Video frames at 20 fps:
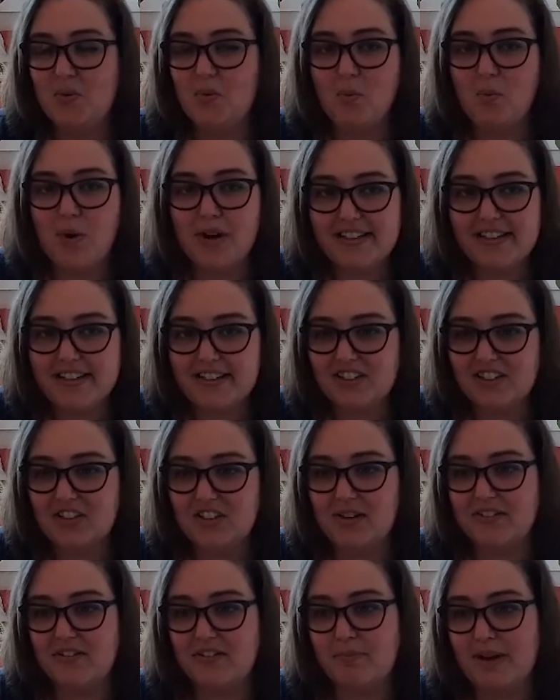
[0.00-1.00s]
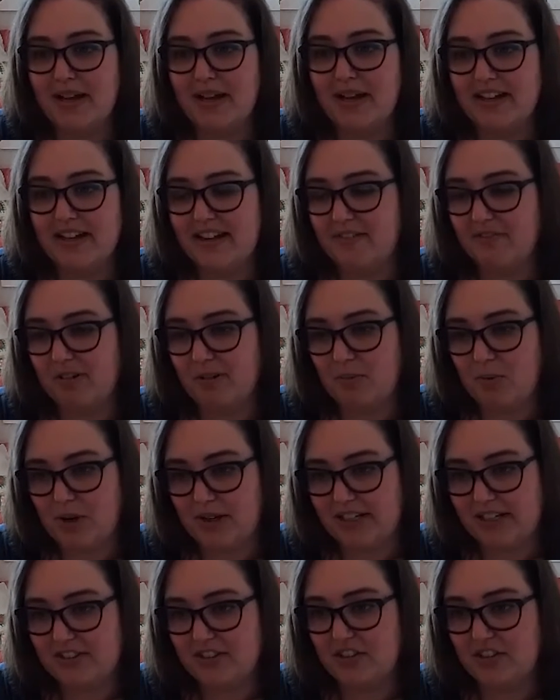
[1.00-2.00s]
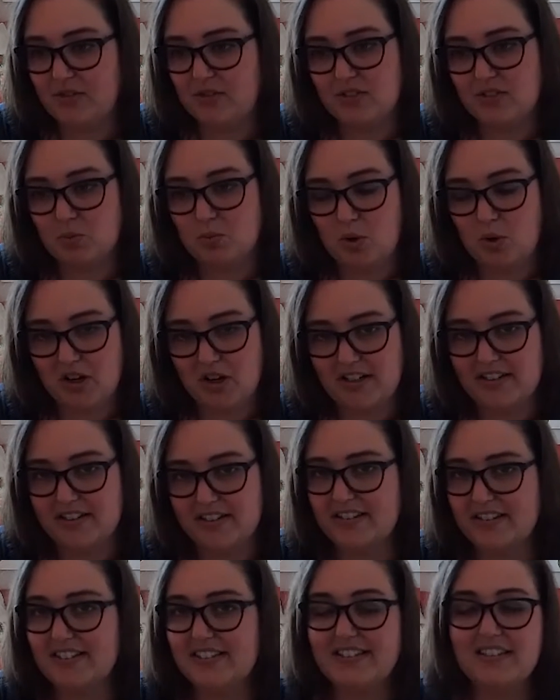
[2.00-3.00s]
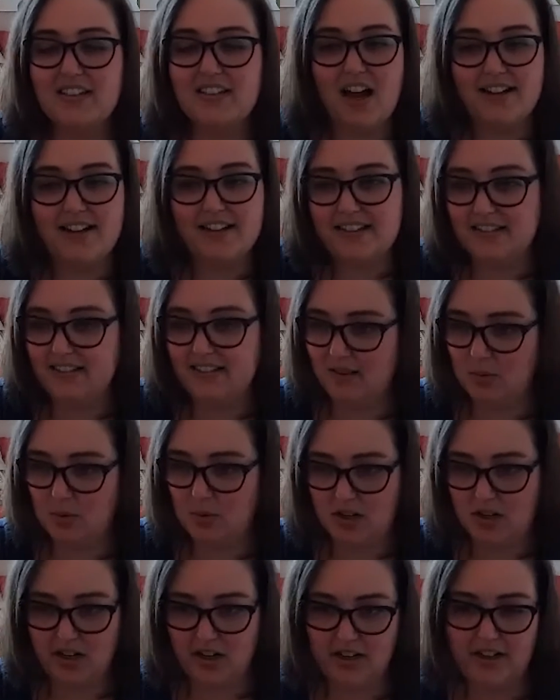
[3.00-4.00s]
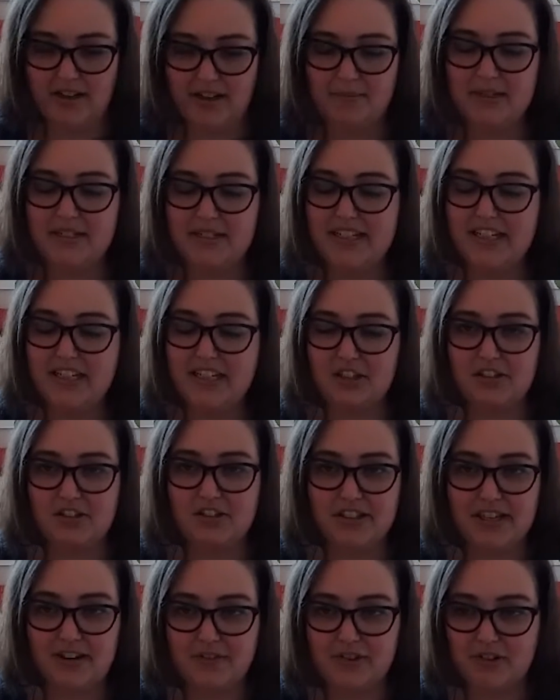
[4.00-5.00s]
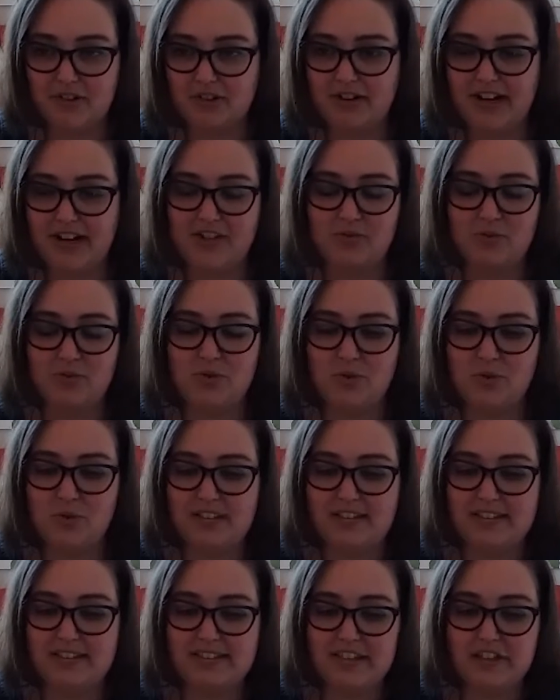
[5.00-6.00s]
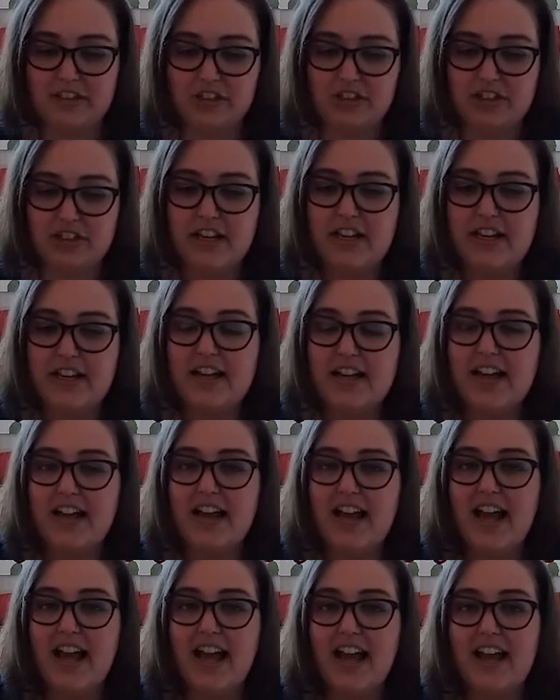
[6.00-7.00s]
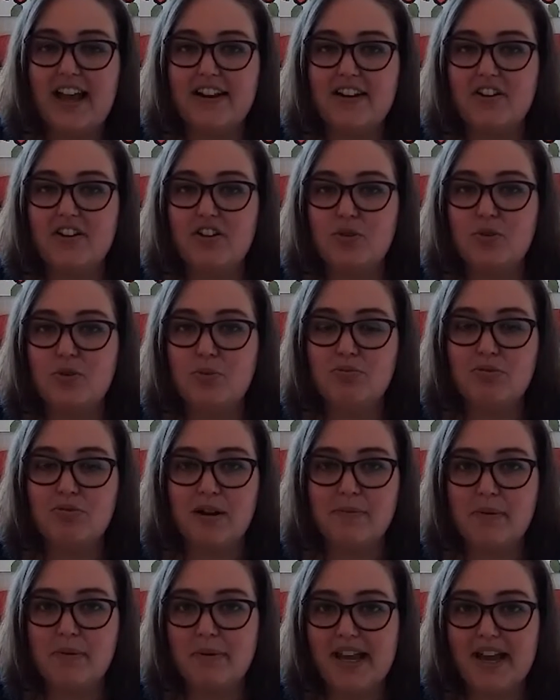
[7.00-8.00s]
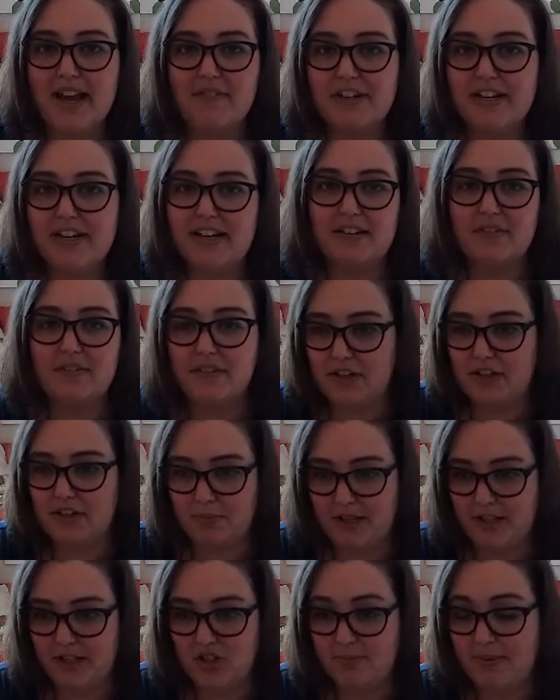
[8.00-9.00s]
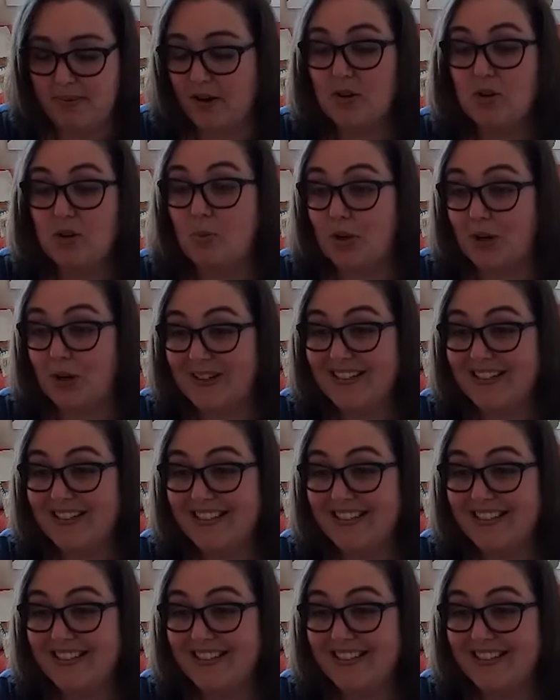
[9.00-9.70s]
What gets you out of bed every morning to do this work? This is not easy work, particularly if you're a grassroots organization. And you probably have an elevator pitch about your work,